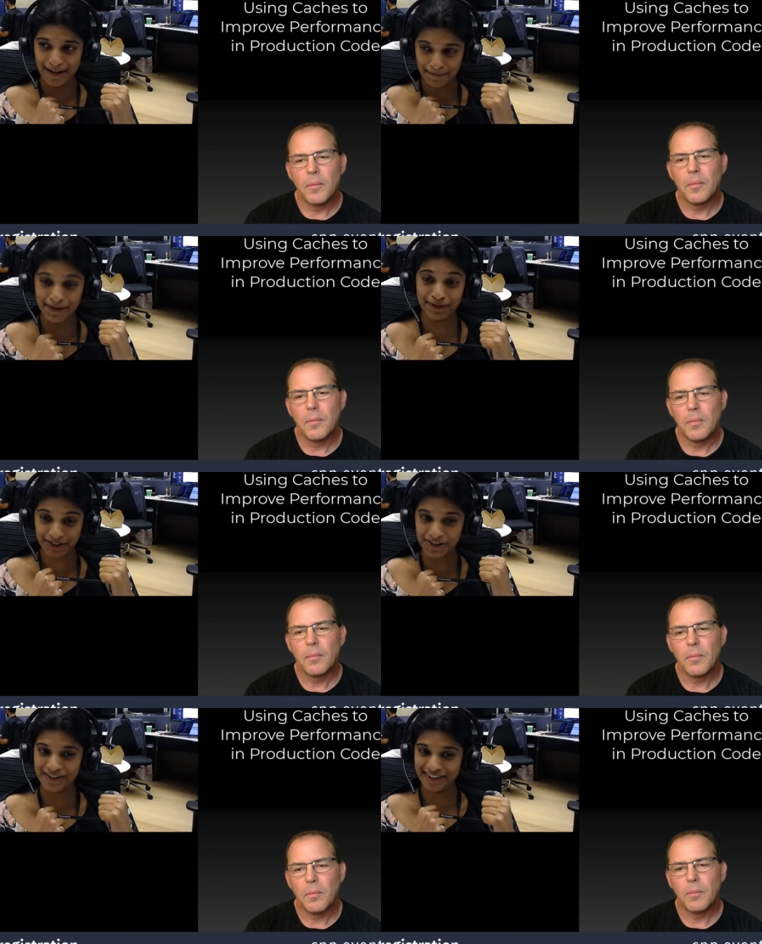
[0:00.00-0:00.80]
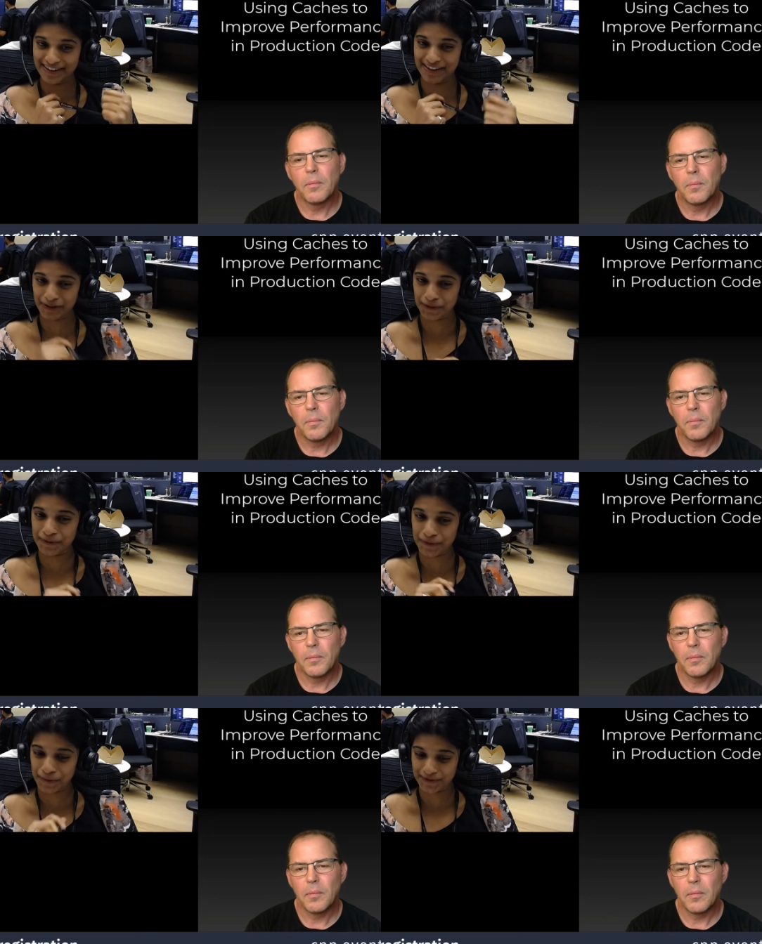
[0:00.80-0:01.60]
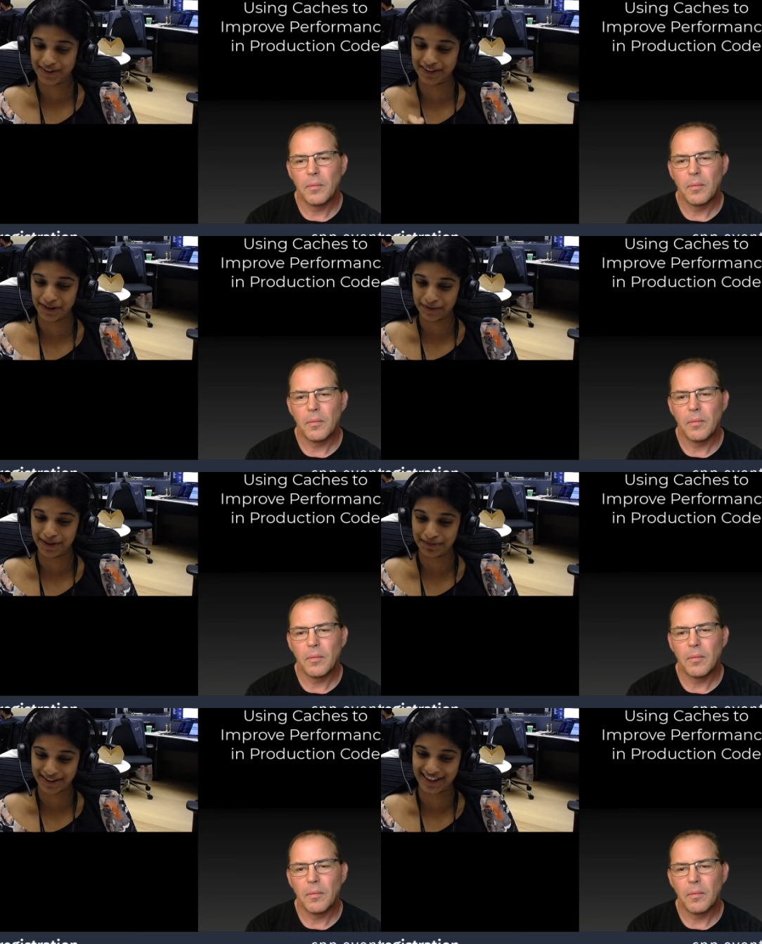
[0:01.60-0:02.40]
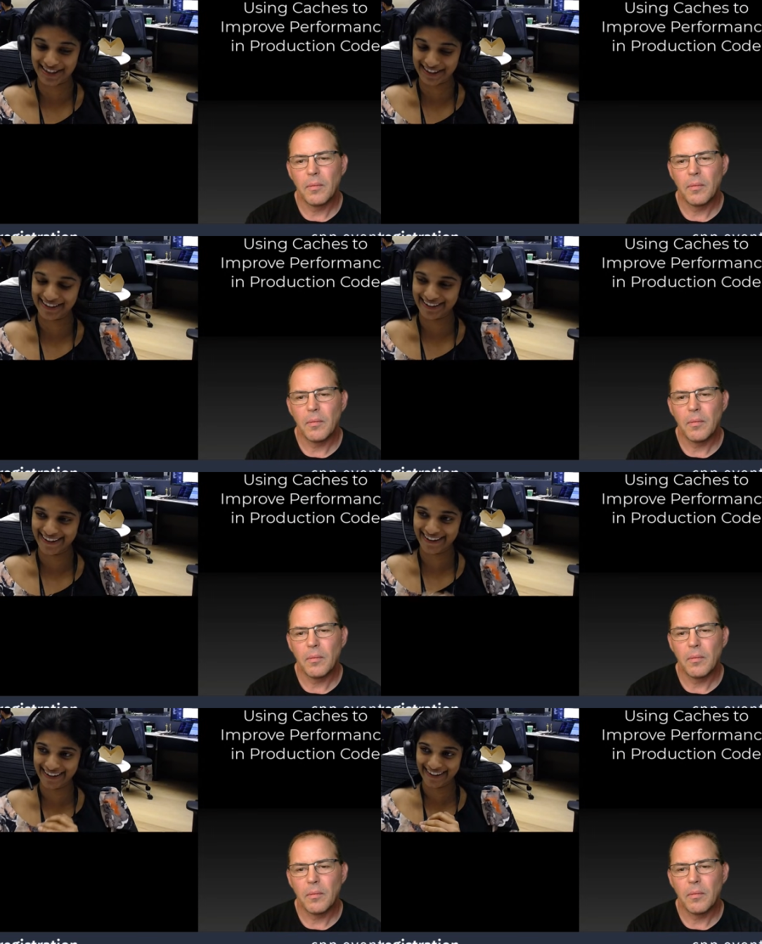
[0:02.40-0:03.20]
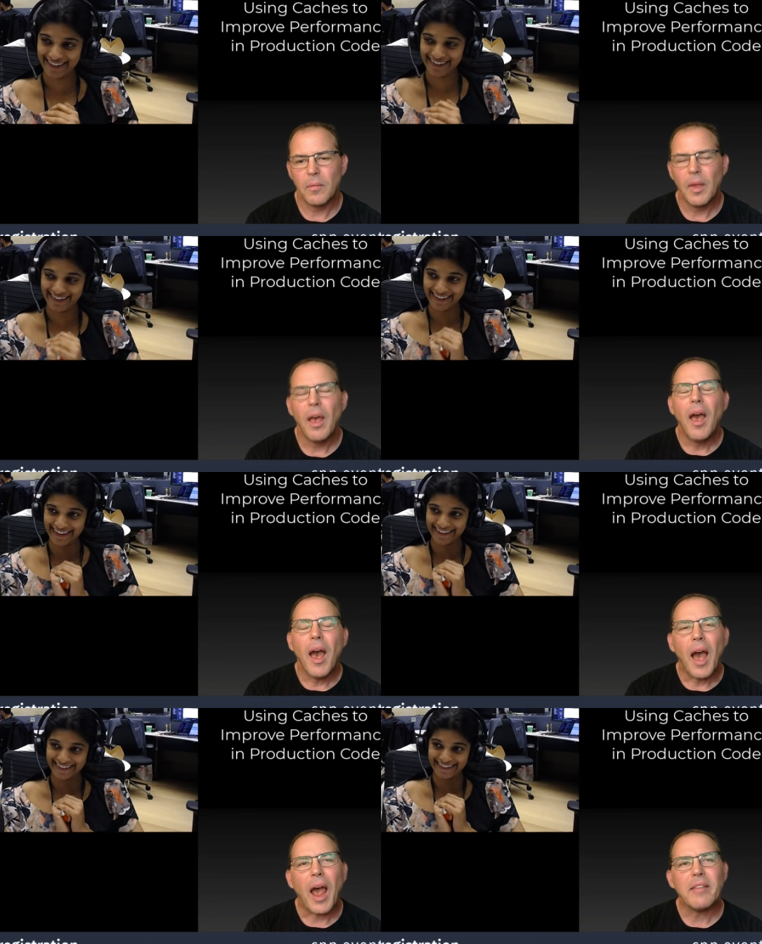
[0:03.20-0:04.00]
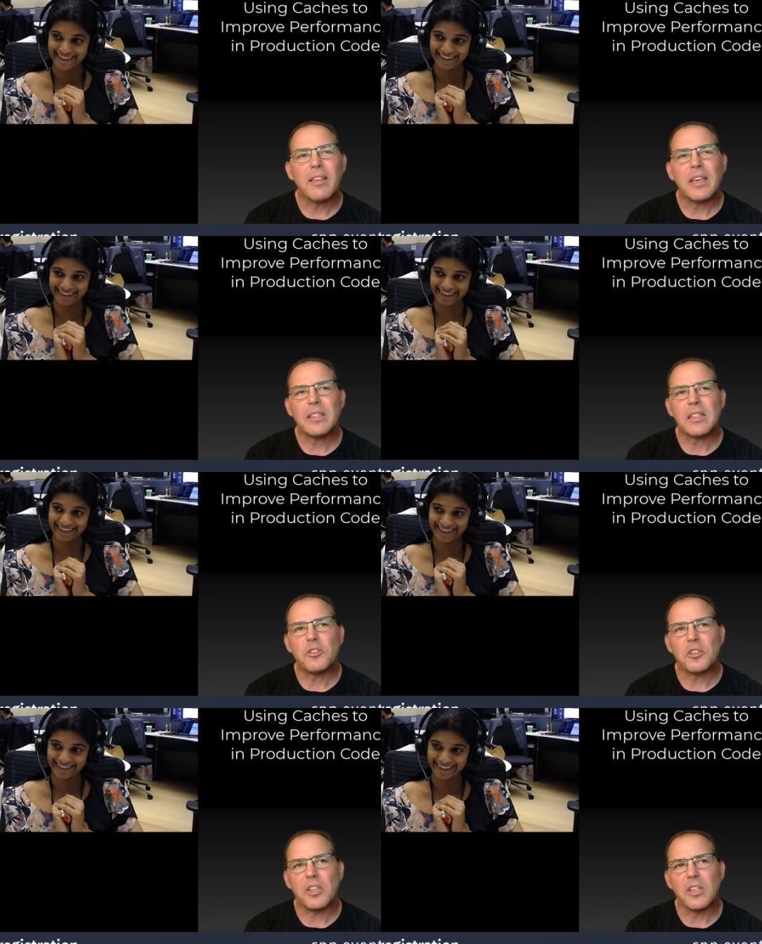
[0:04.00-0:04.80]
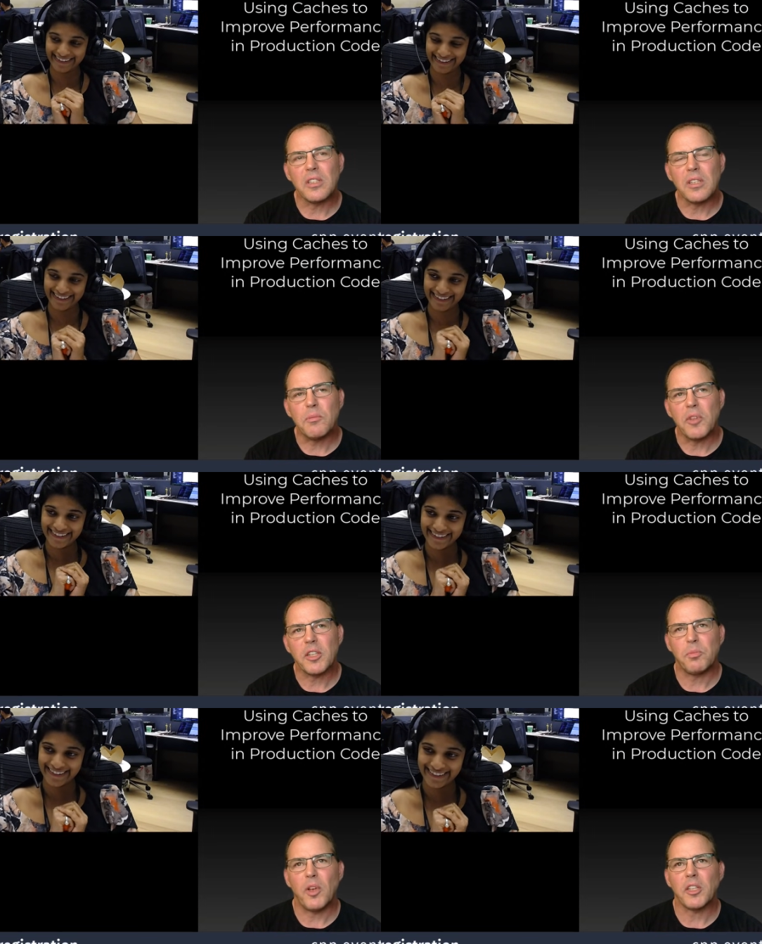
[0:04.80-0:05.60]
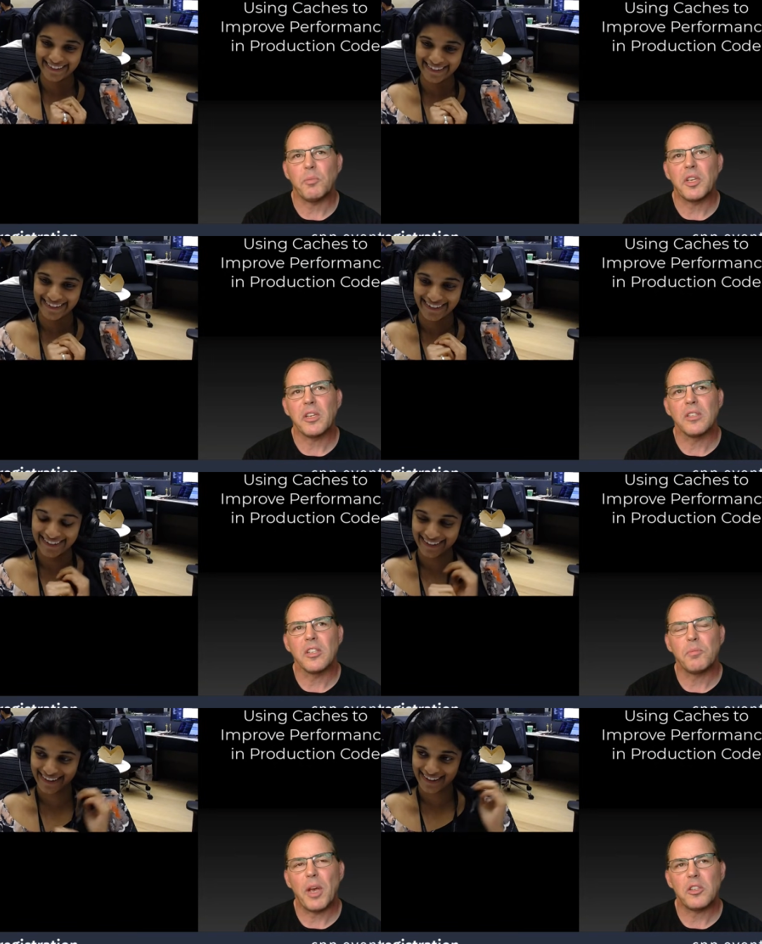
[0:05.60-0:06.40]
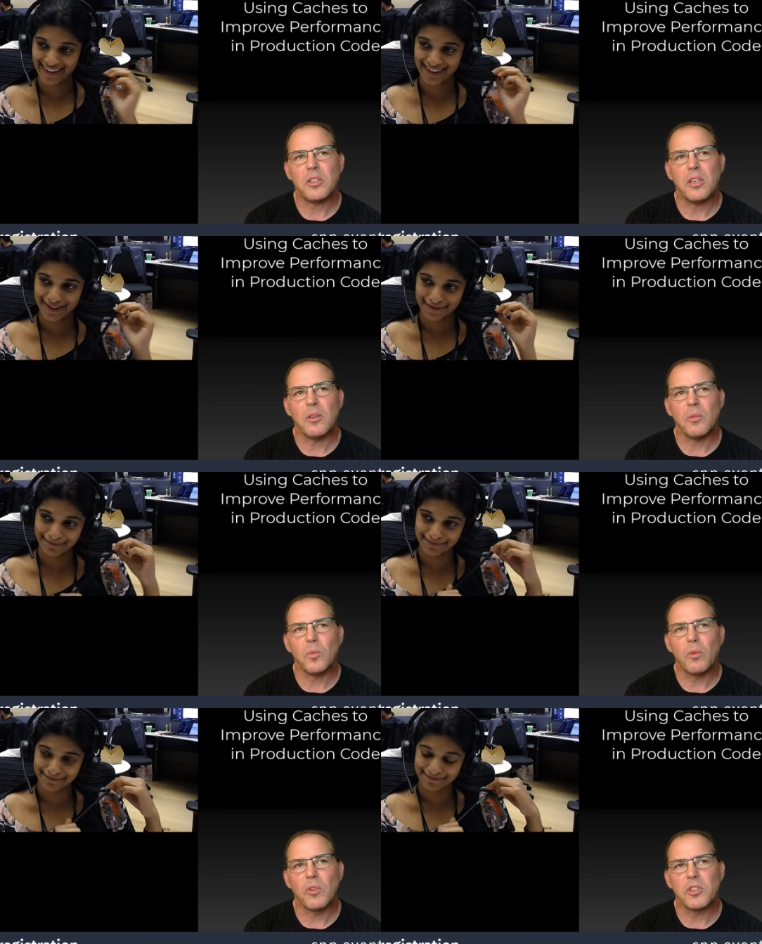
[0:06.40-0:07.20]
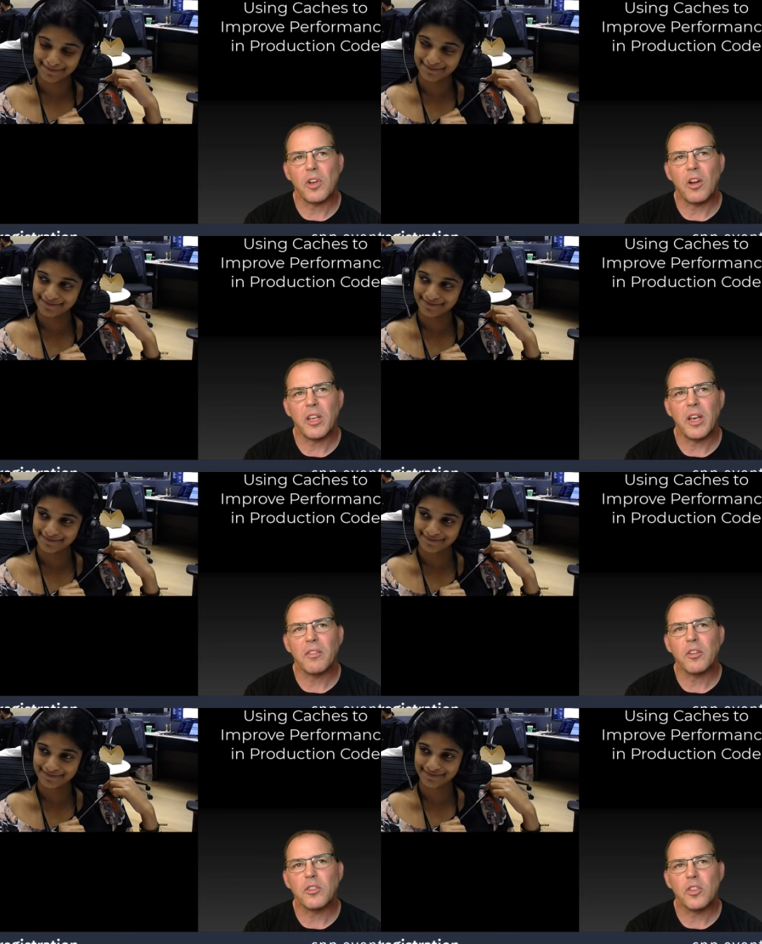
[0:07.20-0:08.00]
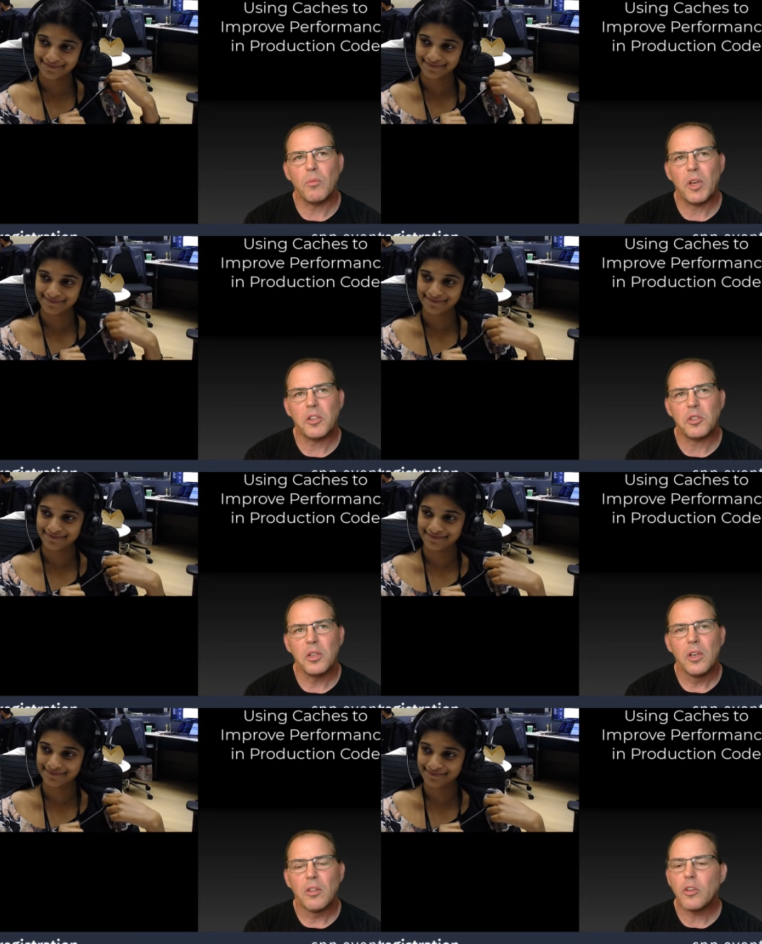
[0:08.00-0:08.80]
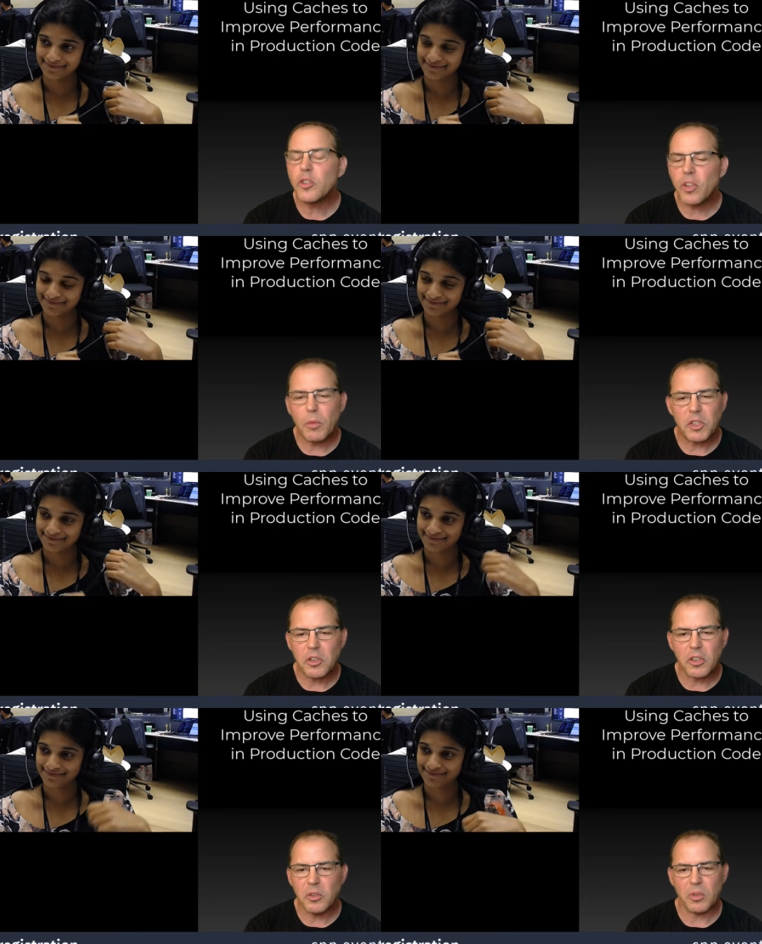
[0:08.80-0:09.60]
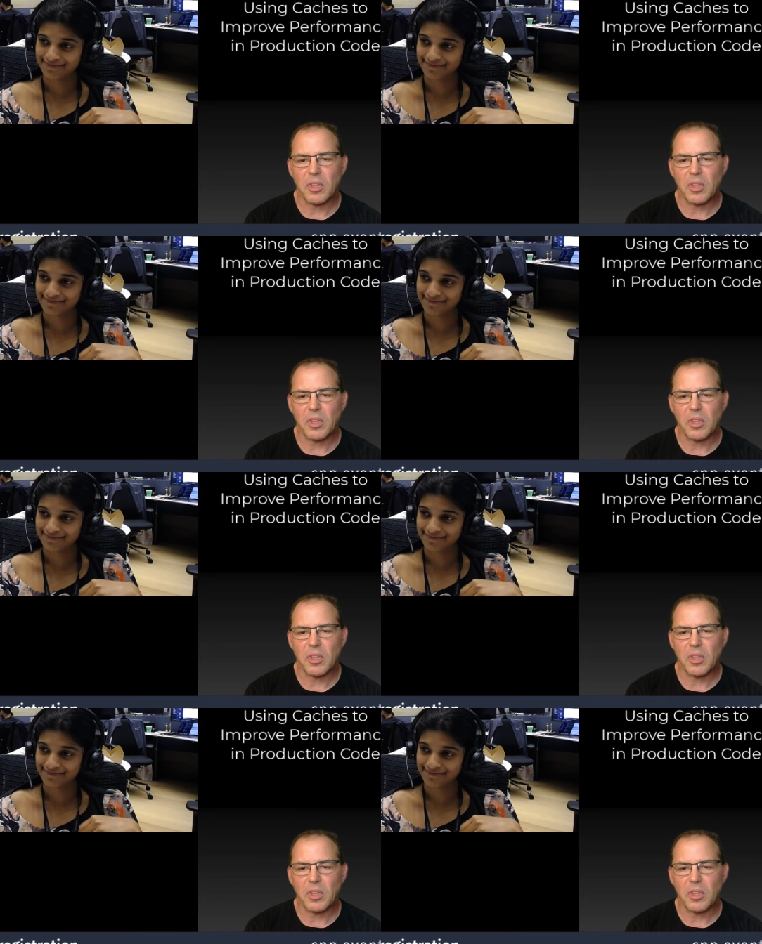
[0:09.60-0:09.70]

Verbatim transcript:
Speaker 1: people should know what is going to be presented.
Speaker 2: I think it's interesting in C++ because especially when we're starting out there's so much there's so much you can do with the